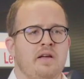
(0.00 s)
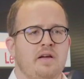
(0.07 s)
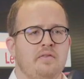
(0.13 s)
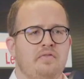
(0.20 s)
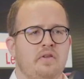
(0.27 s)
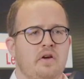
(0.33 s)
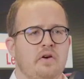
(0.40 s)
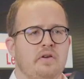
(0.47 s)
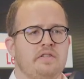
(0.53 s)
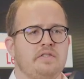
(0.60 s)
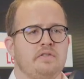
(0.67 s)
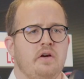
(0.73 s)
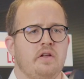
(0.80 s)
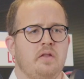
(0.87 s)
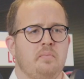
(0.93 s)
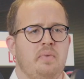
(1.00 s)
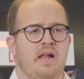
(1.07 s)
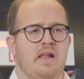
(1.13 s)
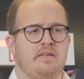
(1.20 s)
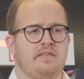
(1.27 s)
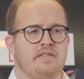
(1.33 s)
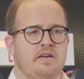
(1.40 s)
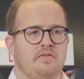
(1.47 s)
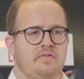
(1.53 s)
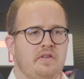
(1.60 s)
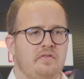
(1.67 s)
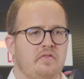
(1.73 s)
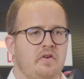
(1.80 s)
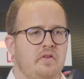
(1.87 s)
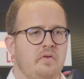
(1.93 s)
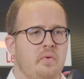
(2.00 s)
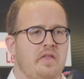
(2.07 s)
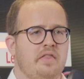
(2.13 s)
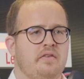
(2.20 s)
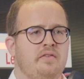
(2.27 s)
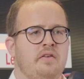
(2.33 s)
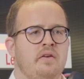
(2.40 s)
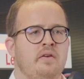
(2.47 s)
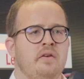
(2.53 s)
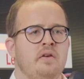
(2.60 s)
if the goods on the pallets have different widths?